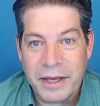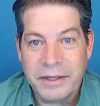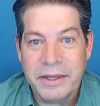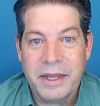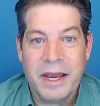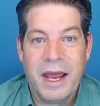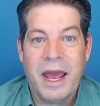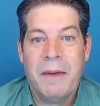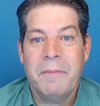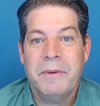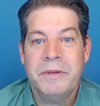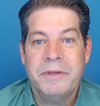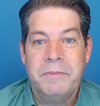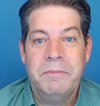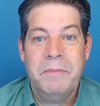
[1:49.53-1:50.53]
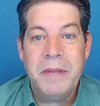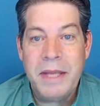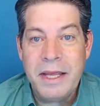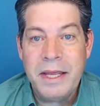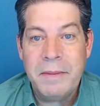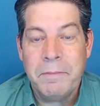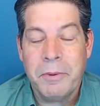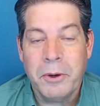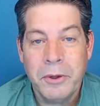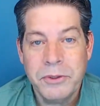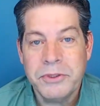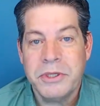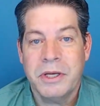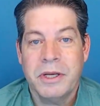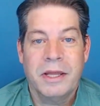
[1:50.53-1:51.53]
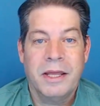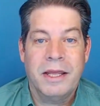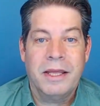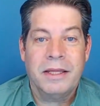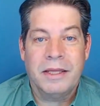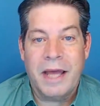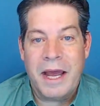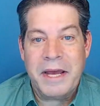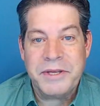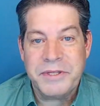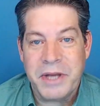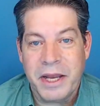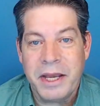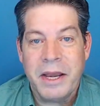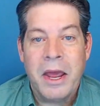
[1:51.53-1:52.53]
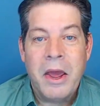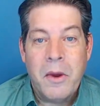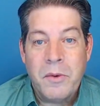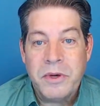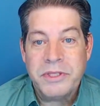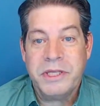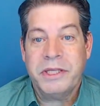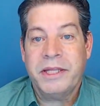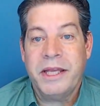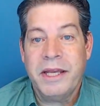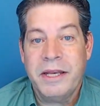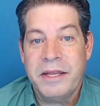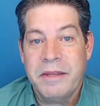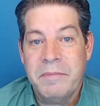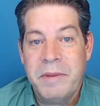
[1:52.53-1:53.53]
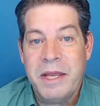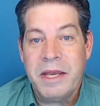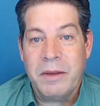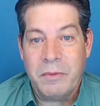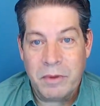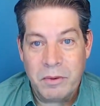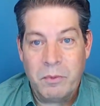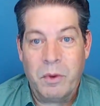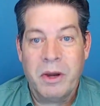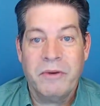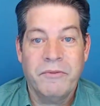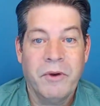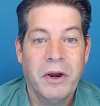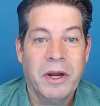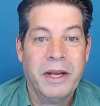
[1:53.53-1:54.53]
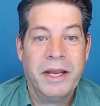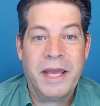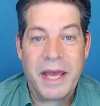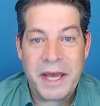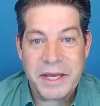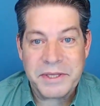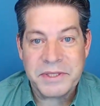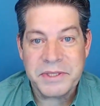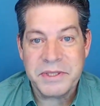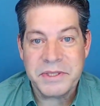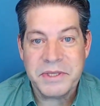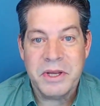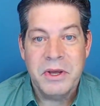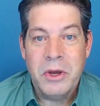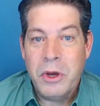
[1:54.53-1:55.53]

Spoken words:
that happened to me personally last night was at the end of the meeting when one of our guests